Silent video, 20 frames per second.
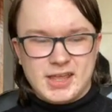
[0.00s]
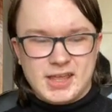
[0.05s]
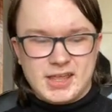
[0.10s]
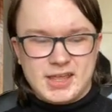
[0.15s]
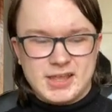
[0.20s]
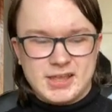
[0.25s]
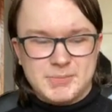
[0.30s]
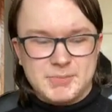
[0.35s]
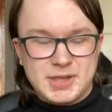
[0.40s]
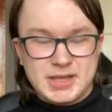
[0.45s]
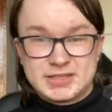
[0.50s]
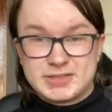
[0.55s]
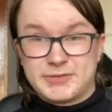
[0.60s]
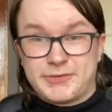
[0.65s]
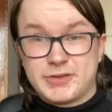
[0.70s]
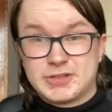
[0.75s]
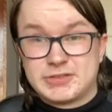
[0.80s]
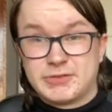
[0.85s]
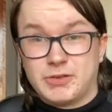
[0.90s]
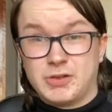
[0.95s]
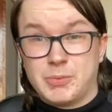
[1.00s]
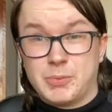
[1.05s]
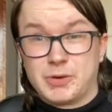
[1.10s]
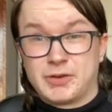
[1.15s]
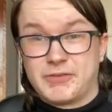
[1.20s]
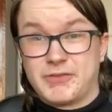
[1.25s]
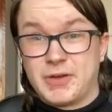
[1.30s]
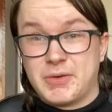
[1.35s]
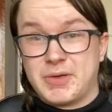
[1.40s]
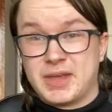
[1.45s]
it makes, first of all, the
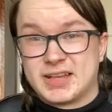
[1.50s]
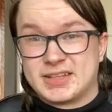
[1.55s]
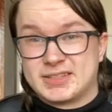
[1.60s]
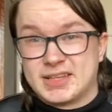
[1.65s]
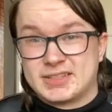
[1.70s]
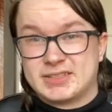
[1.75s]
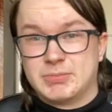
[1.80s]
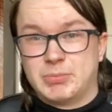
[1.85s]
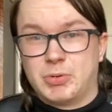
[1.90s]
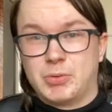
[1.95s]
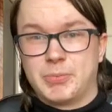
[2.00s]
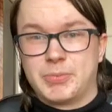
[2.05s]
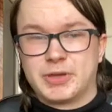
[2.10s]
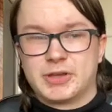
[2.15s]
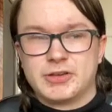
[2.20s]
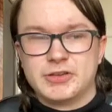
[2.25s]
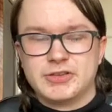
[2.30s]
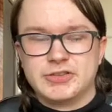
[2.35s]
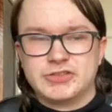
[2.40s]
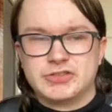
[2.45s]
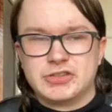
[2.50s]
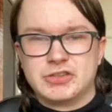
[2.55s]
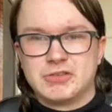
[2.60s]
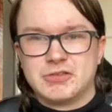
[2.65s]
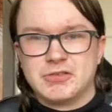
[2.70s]
book very accessible because,